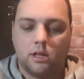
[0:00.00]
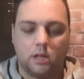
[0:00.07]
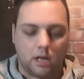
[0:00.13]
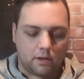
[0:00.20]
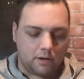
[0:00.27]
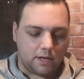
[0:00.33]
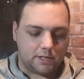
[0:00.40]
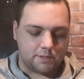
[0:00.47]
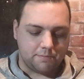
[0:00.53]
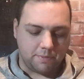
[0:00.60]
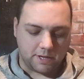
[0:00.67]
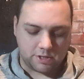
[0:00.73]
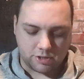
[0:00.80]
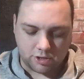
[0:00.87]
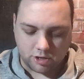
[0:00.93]
a nice
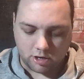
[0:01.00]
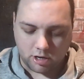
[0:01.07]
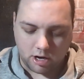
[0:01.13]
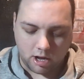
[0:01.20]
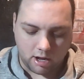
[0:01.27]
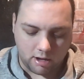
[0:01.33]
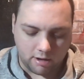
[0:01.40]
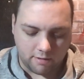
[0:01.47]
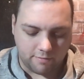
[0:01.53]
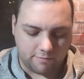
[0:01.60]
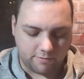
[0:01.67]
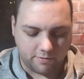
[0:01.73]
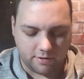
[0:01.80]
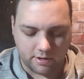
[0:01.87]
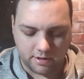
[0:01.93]
mixture
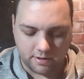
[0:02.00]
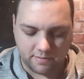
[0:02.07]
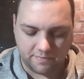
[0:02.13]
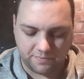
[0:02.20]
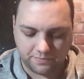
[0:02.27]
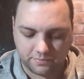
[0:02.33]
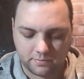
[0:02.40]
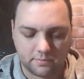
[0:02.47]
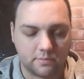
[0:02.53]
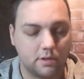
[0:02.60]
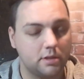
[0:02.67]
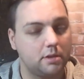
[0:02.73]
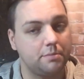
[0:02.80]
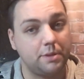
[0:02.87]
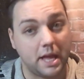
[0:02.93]
of
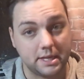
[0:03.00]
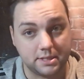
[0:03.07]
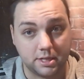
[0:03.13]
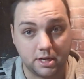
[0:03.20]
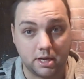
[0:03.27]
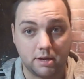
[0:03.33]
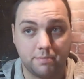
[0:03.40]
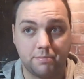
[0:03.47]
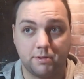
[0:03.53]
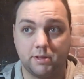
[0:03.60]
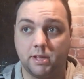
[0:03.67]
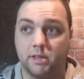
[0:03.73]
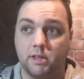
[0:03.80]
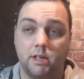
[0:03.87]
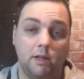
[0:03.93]
plastic dip and
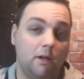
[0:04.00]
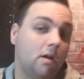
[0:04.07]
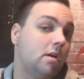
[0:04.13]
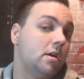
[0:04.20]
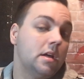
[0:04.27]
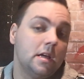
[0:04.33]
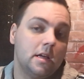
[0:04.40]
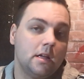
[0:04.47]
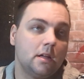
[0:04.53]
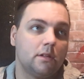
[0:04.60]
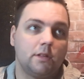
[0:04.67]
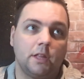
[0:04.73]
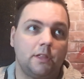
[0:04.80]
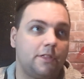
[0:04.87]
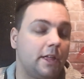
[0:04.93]
then the
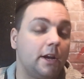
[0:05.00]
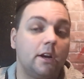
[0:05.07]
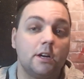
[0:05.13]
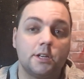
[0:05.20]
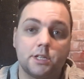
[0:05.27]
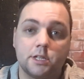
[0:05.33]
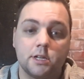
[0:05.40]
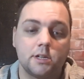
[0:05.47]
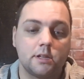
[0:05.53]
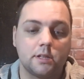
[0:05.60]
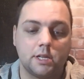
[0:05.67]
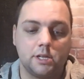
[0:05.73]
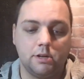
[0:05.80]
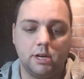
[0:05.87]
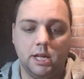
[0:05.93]
thinners
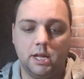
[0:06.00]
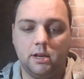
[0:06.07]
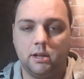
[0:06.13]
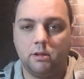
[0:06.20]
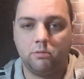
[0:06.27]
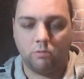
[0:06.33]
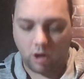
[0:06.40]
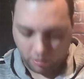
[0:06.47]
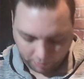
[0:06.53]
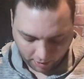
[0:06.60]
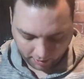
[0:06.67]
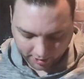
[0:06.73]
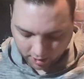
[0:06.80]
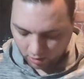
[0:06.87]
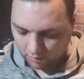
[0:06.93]
that you need. I'll
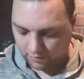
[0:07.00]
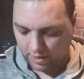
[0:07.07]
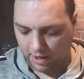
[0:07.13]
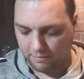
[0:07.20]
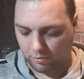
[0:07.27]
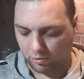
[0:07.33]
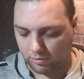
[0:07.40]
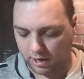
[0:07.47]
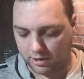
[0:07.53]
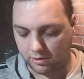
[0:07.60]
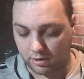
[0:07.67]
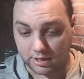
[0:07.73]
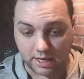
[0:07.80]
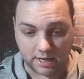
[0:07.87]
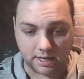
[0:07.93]
probably go over that more when I
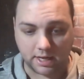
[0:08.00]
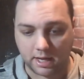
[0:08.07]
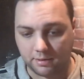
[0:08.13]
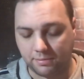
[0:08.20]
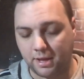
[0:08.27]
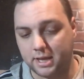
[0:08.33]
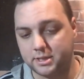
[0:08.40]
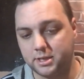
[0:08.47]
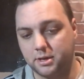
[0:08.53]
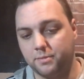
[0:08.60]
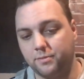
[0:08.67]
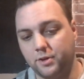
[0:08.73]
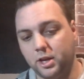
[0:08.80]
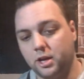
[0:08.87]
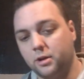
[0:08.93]
do a dedicated plastic dip
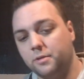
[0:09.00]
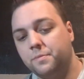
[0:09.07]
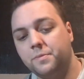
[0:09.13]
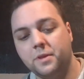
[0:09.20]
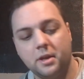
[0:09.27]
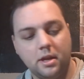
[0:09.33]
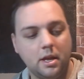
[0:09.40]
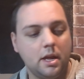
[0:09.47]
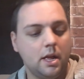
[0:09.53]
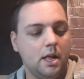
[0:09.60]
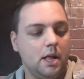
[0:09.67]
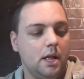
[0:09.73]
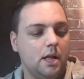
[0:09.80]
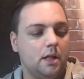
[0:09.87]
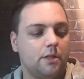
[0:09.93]
video.
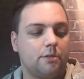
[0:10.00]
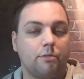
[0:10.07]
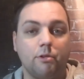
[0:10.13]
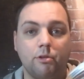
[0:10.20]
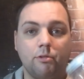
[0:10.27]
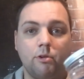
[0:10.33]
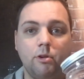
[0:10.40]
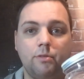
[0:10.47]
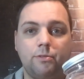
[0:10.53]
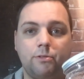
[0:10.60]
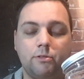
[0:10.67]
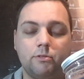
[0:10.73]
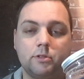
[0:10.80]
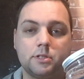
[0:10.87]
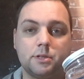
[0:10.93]
Through the
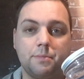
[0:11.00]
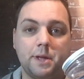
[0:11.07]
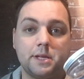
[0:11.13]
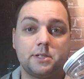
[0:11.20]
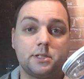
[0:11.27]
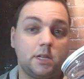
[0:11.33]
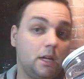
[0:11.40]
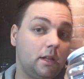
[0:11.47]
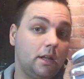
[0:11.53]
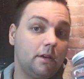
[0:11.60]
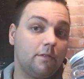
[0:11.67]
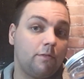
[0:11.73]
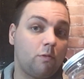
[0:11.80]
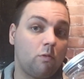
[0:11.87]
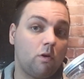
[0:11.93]
Roof is the best
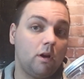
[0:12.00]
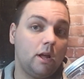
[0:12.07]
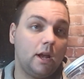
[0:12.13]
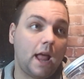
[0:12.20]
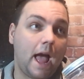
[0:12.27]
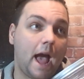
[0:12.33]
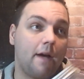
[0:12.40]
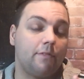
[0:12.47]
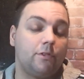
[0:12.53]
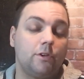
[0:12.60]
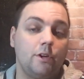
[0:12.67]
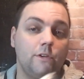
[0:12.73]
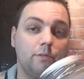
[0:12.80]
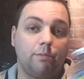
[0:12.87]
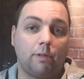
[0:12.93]
sealant for it after
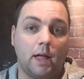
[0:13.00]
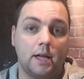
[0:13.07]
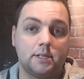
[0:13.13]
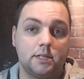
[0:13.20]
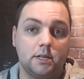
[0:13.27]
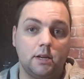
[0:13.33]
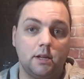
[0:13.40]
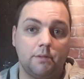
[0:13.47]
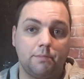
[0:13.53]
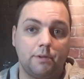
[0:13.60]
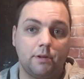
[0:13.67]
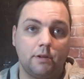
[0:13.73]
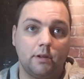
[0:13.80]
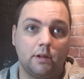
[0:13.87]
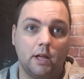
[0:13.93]
you've plastic dipped
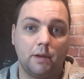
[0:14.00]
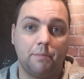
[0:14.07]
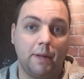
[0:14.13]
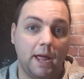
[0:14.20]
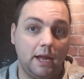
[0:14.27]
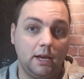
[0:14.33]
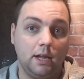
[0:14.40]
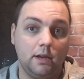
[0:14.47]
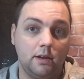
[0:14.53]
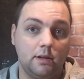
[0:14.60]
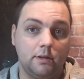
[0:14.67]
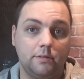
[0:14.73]
and painted.